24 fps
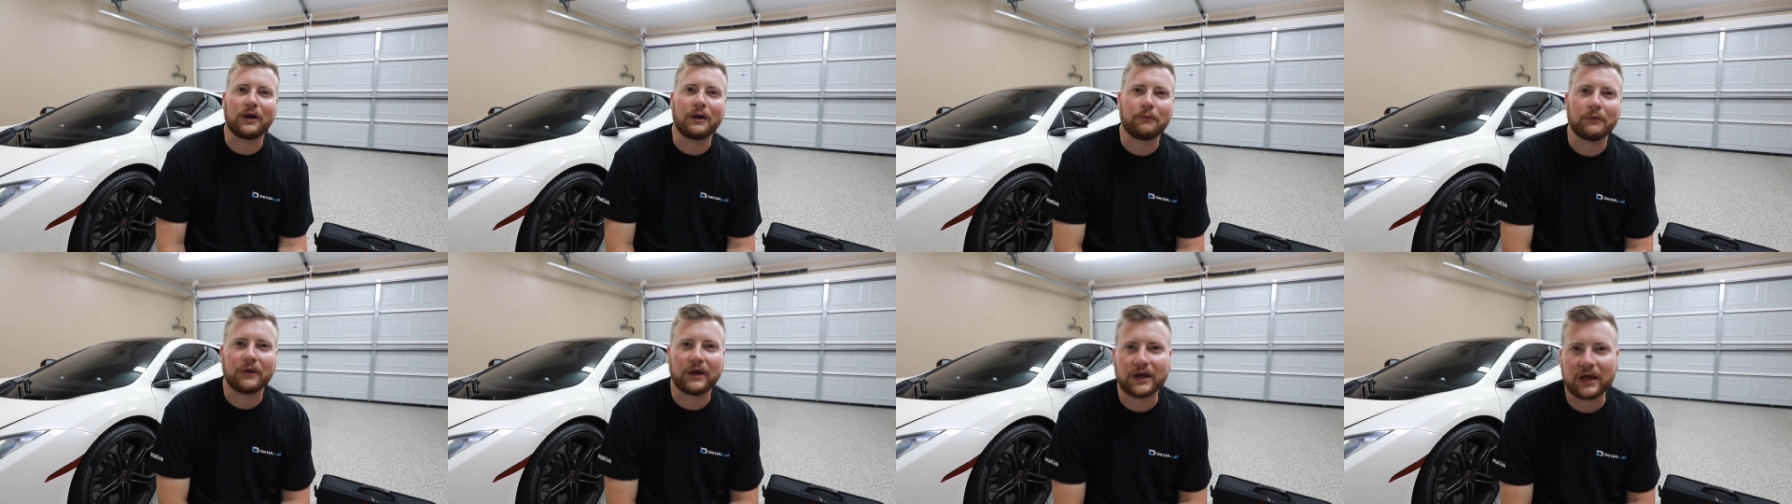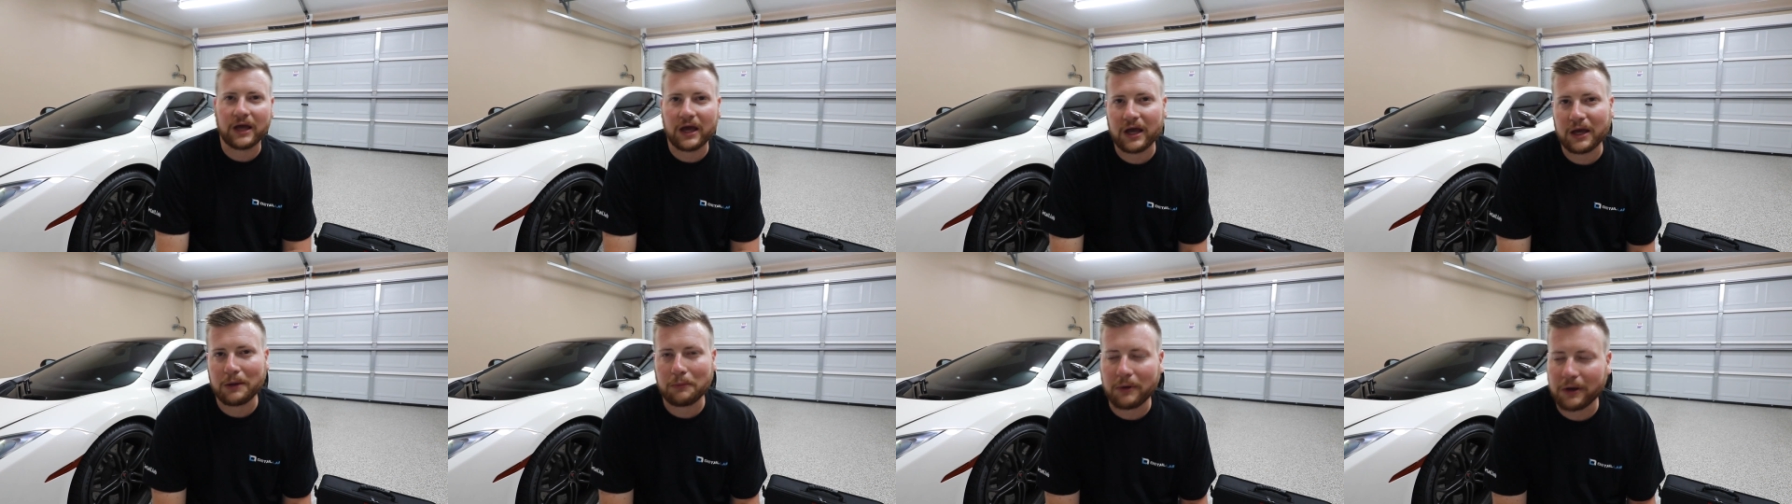I'm like,
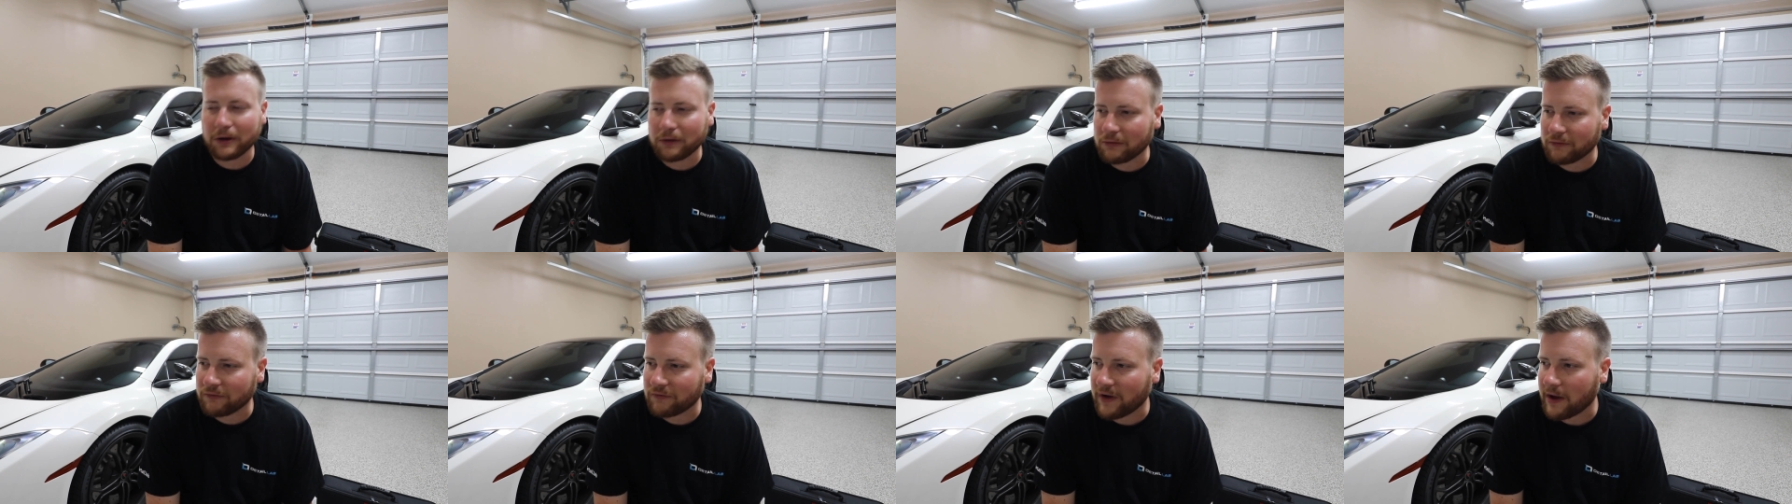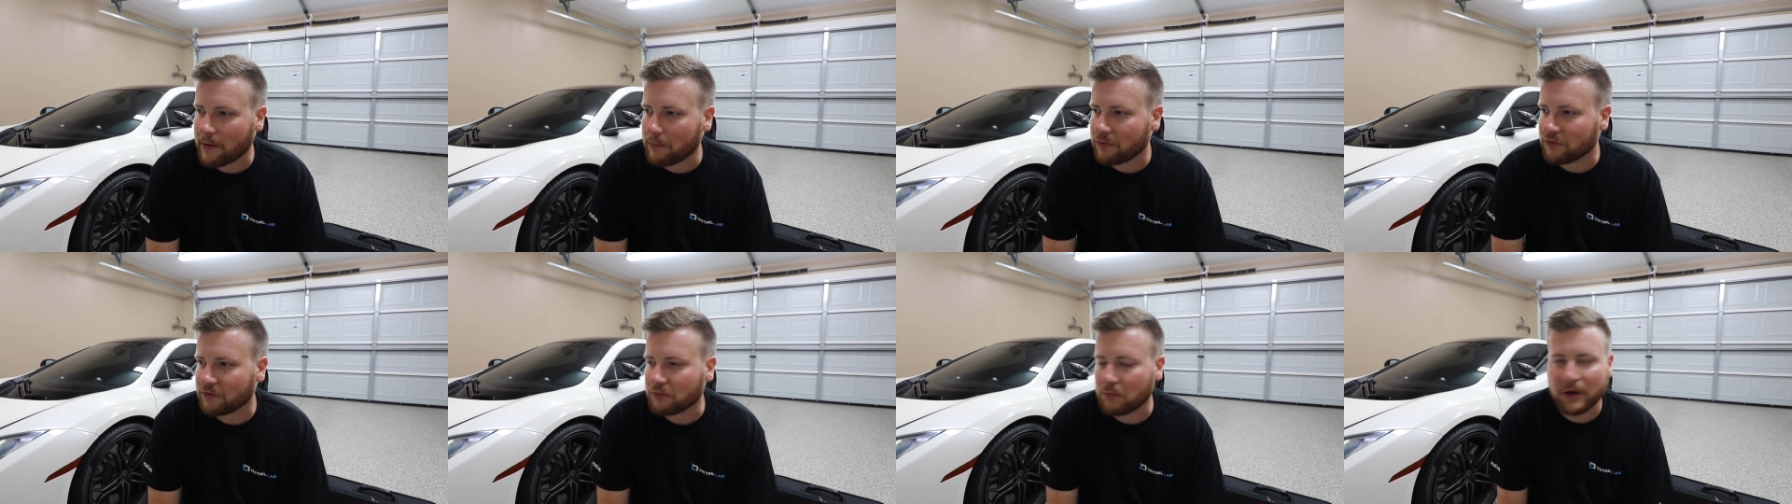hey,
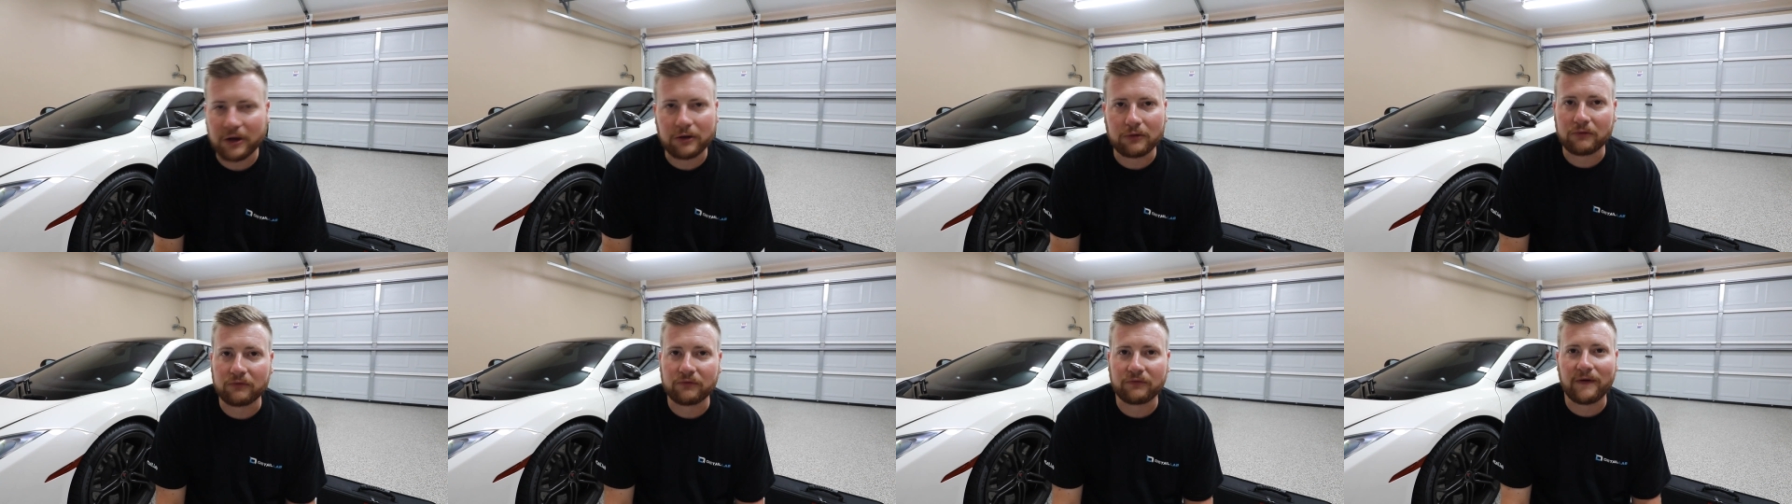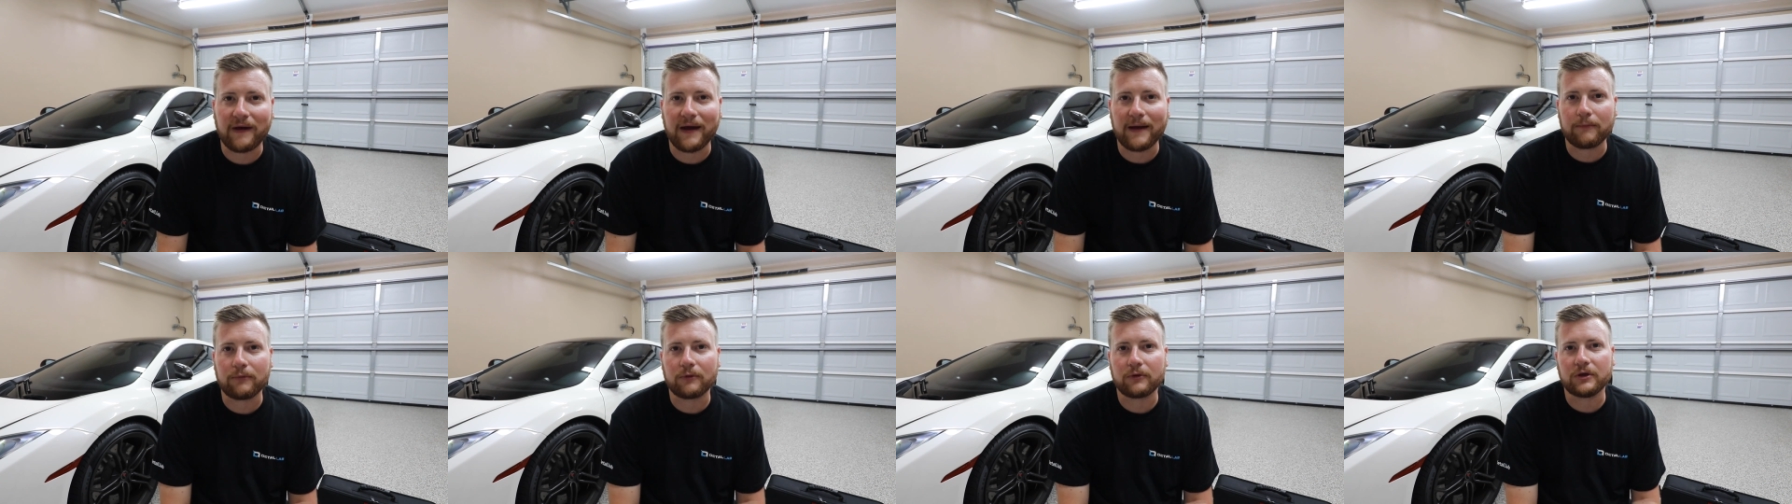microfiber's
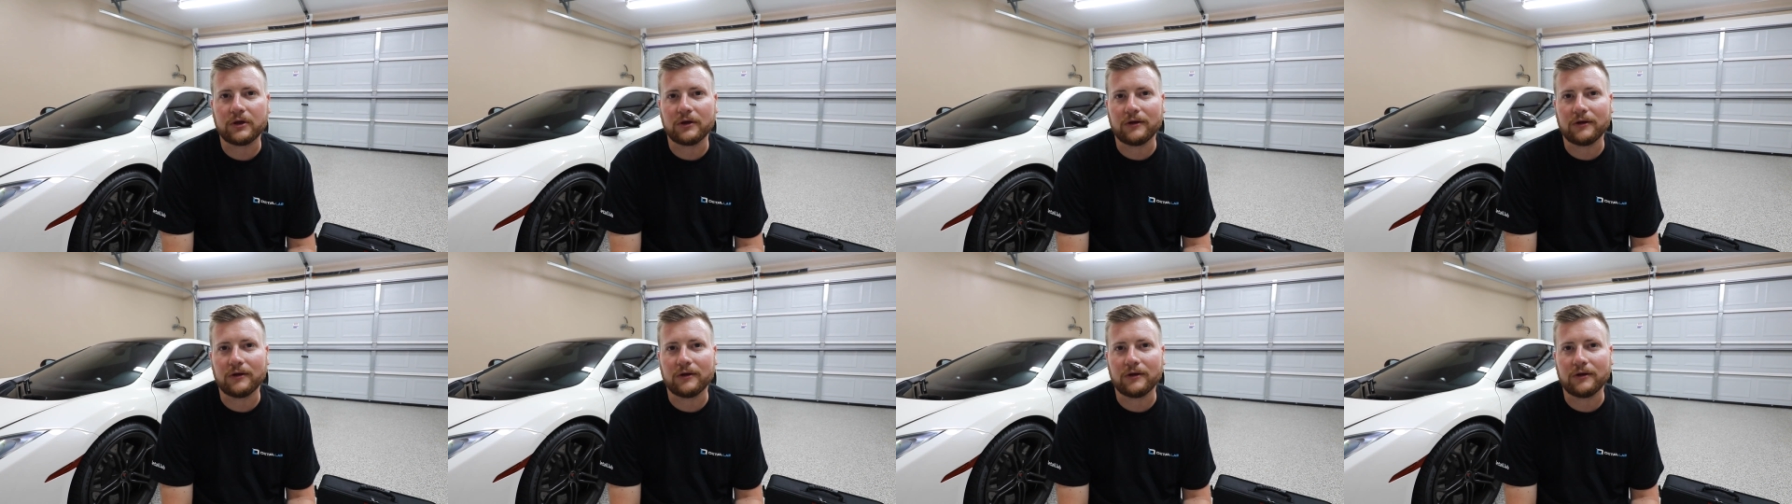microfiber.